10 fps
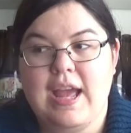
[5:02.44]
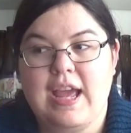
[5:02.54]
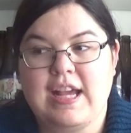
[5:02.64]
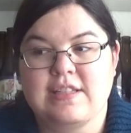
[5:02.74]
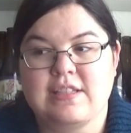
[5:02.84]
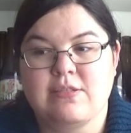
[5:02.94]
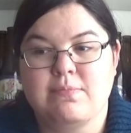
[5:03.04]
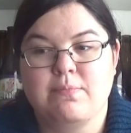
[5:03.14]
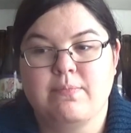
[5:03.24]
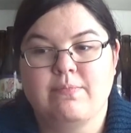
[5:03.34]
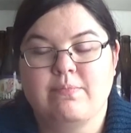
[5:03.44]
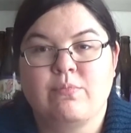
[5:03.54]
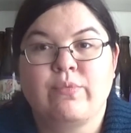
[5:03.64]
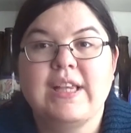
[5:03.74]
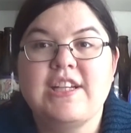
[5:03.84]
is
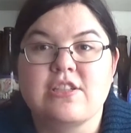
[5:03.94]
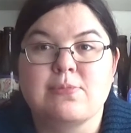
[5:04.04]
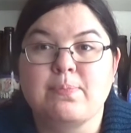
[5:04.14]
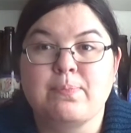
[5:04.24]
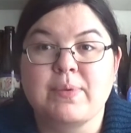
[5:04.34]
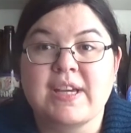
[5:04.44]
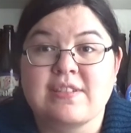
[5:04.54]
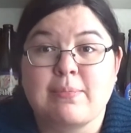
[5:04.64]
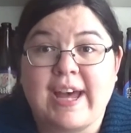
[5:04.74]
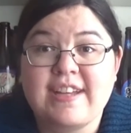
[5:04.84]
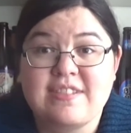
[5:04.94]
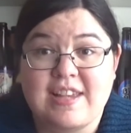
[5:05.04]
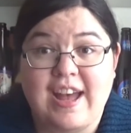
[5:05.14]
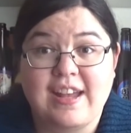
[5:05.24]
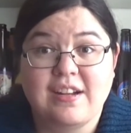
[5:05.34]
really just because of mindset.